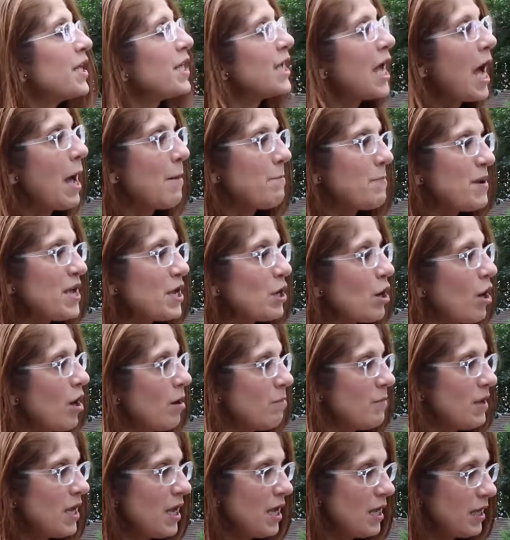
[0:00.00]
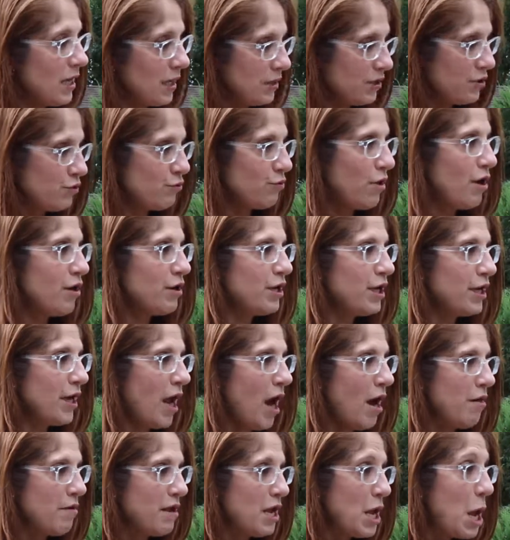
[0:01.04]
can become
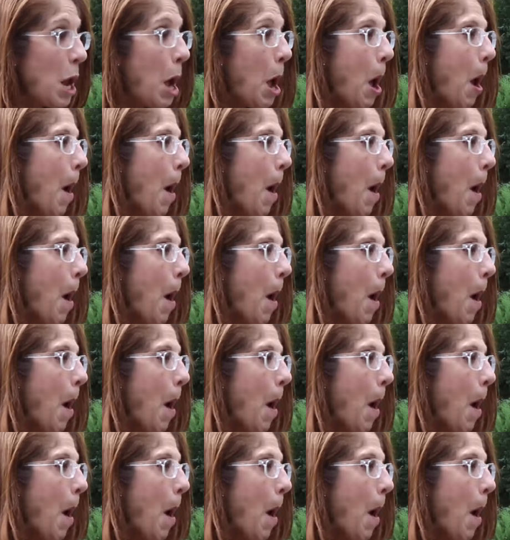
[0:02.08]
extraordinary,